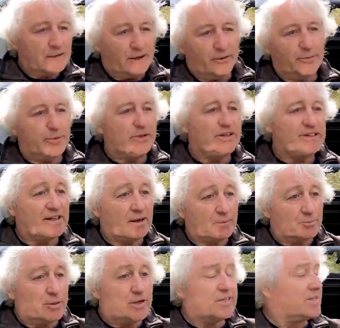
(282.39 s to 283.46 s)
open and
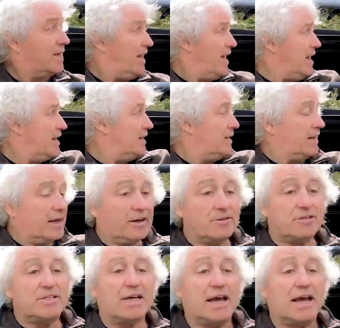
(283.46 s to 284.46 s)
shut, press again and it goes